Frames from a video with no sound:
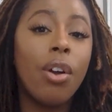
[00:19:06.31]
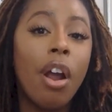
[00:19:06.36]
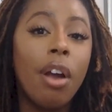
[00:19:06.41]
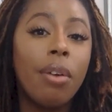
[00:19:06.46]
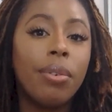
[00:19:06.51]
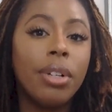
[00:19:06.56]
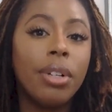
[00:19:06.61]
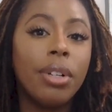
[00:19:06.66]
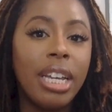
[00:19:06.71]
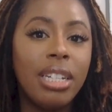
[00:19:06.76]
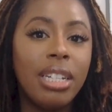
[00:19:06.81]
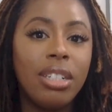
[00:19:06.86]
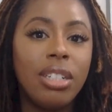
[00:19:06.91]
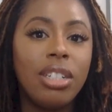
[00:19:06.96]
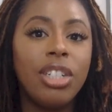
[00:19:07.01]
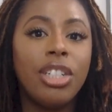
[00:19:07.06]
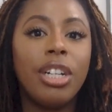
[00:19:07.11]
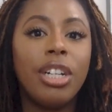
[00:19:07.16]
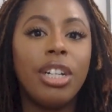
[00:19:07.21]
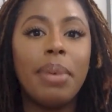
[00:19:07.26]
on our
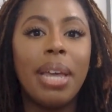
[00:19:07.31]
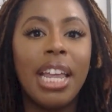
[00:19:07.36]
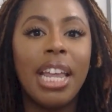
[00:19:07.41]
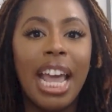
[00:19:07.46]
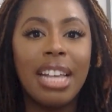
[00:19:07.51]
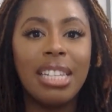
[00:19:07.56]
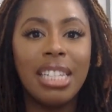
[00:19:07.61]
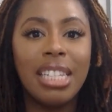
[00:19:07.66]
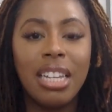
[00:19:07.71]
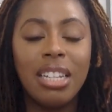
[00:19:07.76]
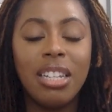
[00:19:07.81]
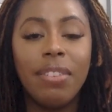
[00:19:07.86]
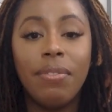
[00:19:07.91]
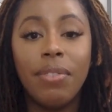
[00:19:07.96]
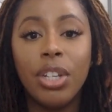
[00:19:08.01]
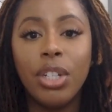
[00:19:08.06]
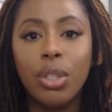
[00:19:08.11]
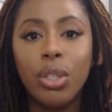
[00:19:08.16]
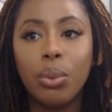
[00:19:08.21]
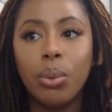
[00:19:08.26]
relationship, and as
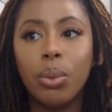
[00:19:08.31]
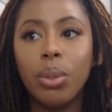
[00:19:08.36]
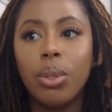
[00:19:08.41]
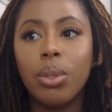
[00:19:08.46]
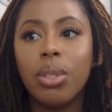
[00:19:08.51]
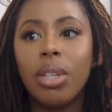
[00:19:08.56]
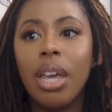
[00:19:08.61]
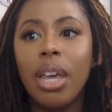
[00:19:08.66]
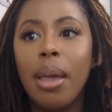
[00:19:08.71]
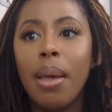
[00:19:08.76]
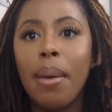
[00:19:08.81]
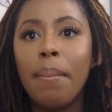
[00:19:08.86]
individuals.